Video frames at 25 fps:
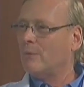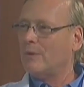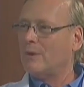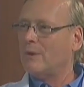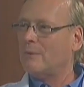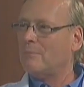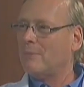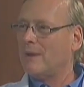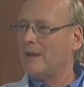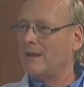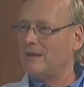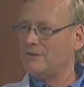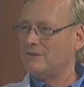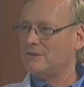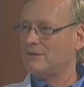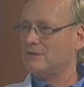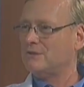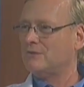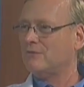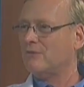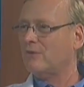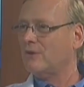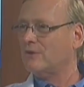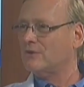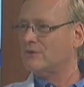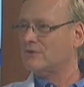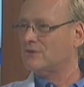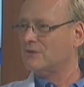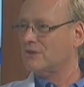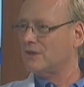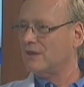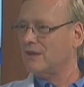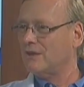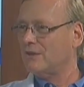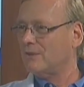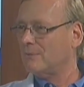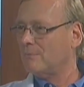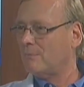when the patients first
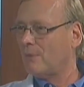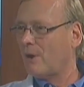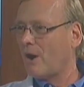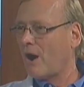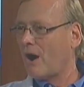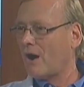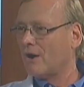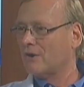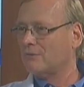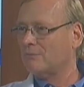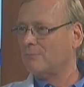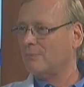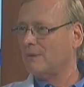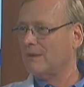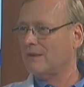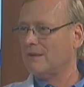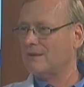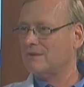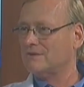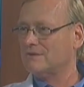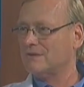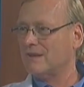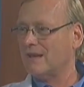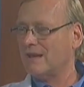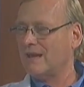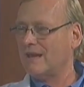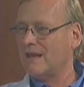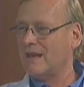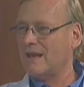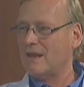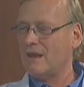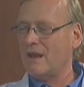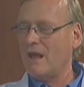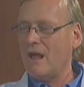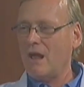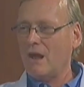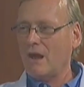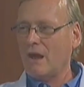see the box because they get
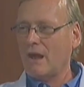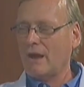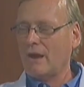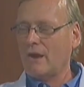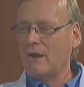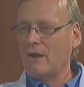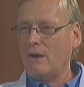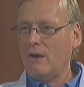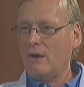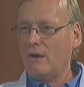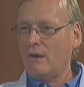like,